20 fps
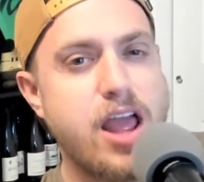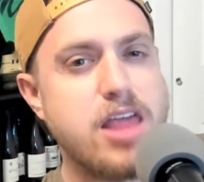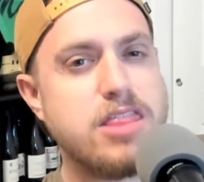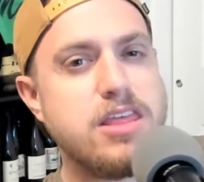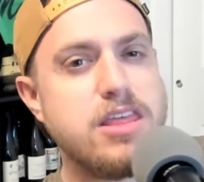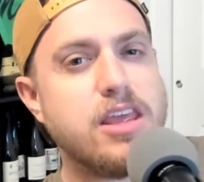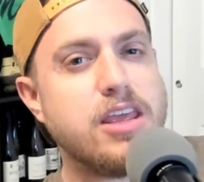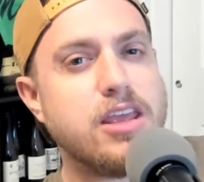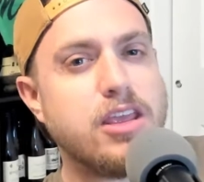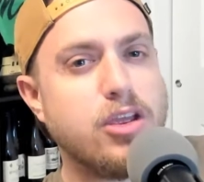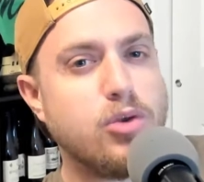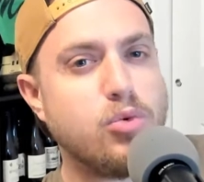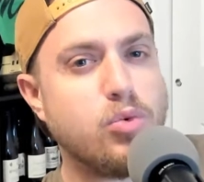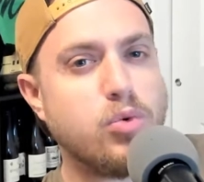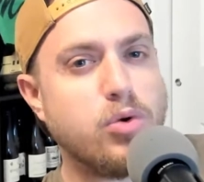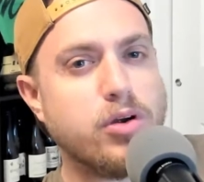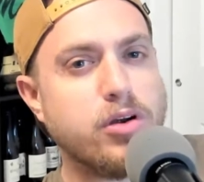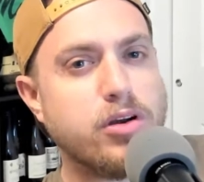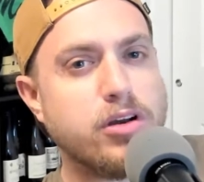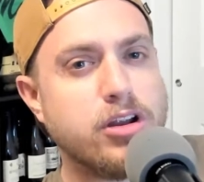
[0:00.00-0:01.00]
I think it could
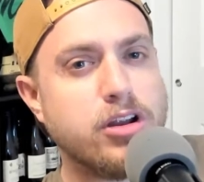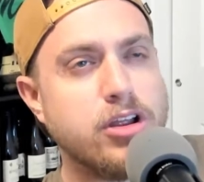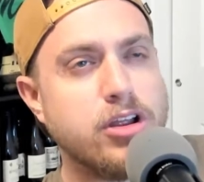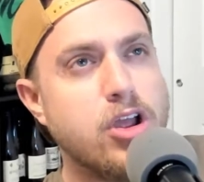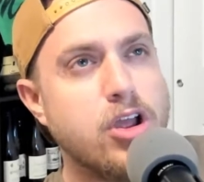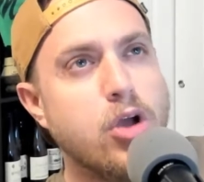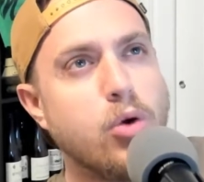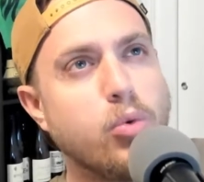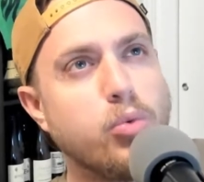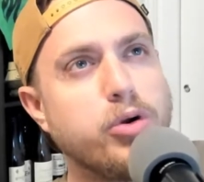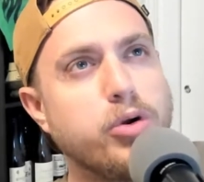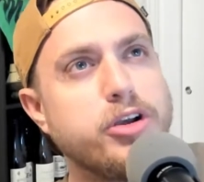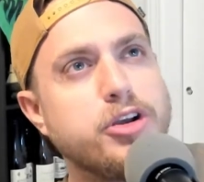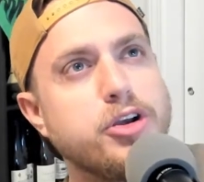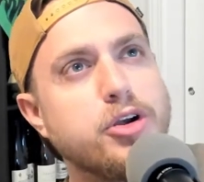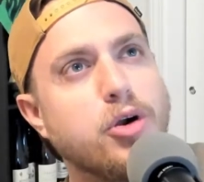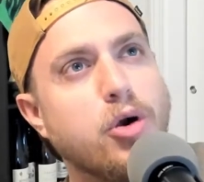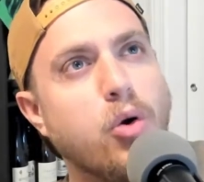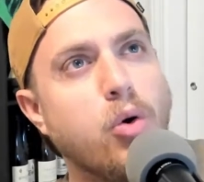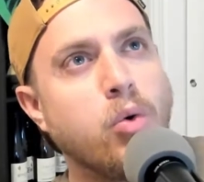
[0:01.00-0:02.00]
work where
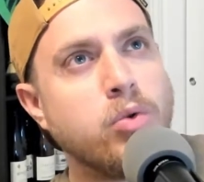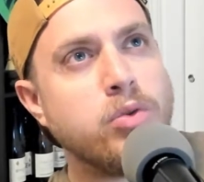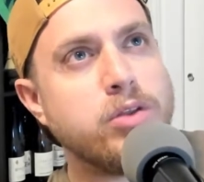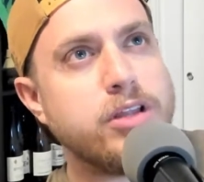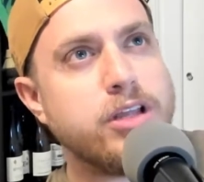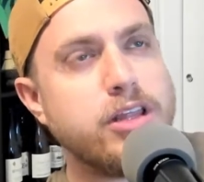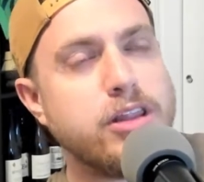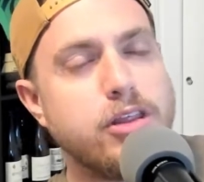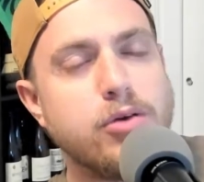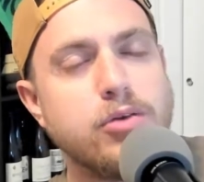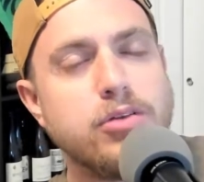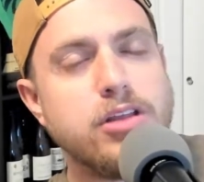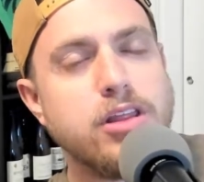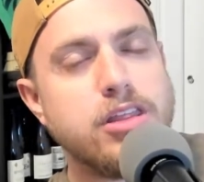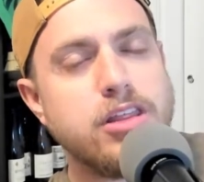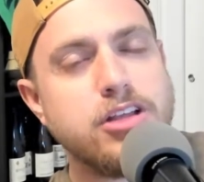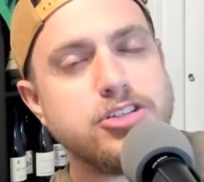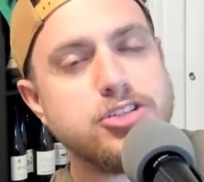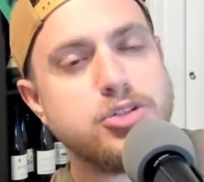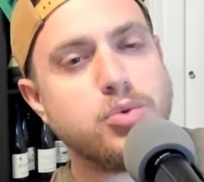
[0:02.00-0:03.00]
the only
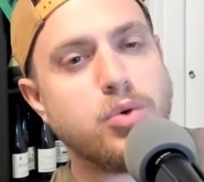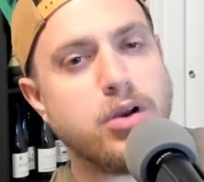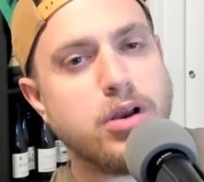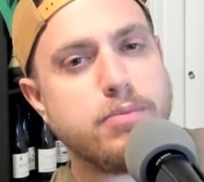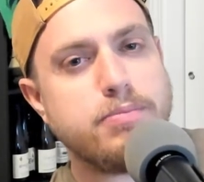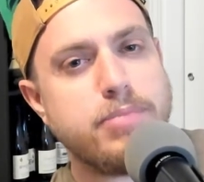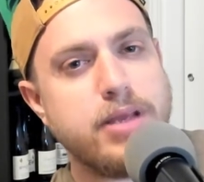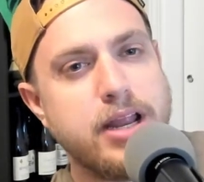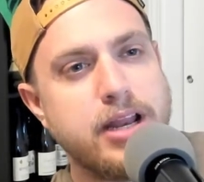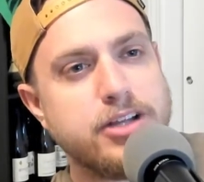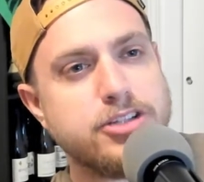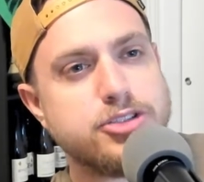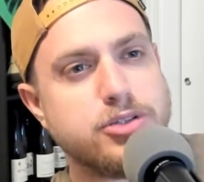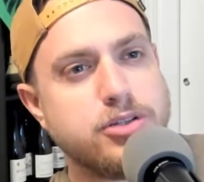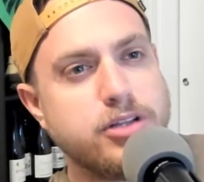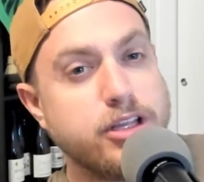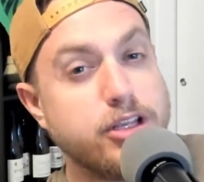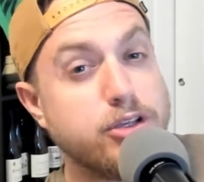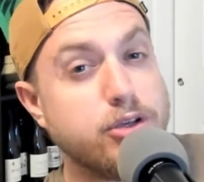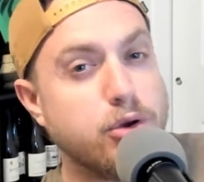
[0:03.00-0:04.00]
things you want to banish are
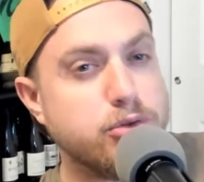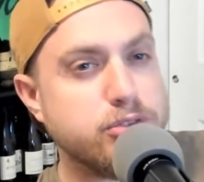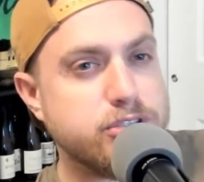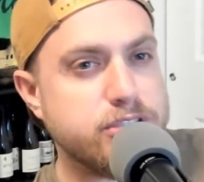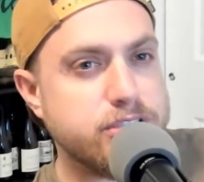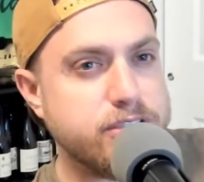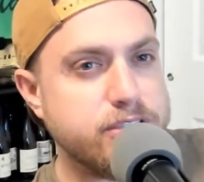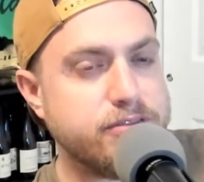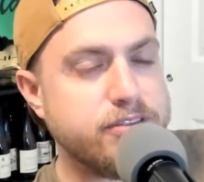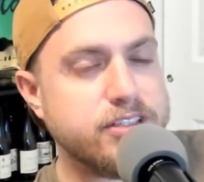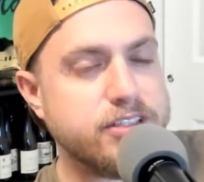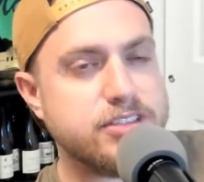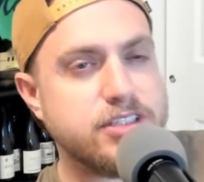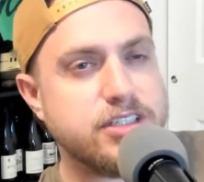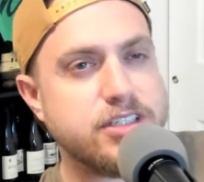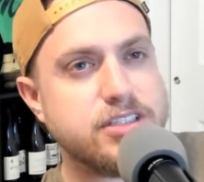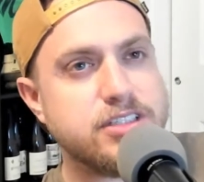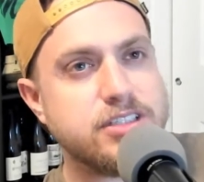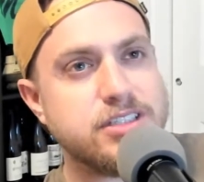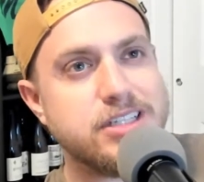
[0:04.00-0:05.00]
like Ghostly
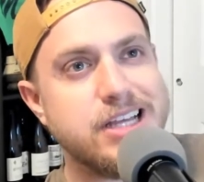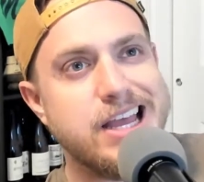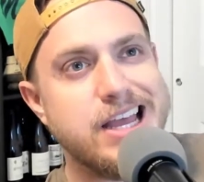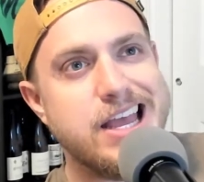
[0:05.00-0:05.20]
Visits